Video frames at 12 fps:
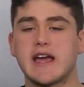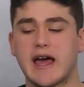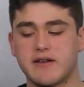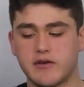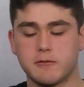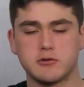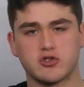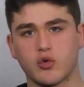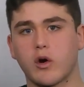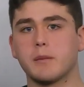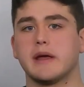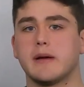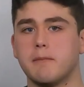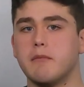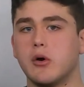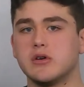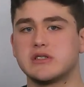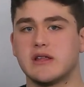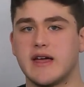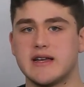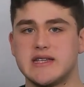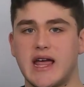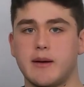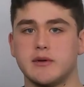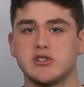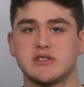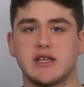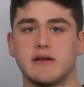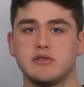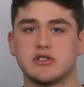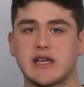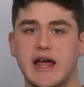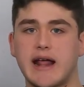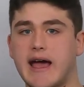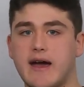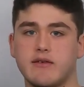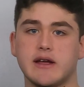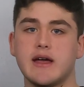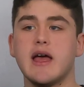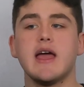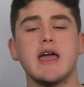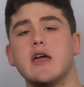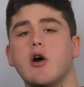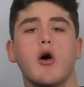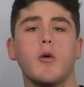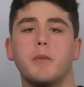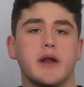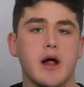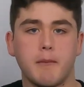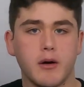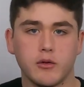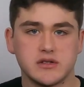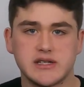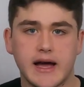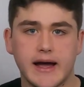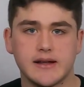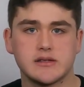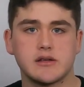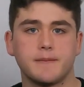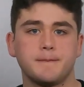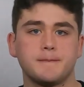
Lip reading: kind of absorbing most of that damage instead of just kind of having it open on both sides.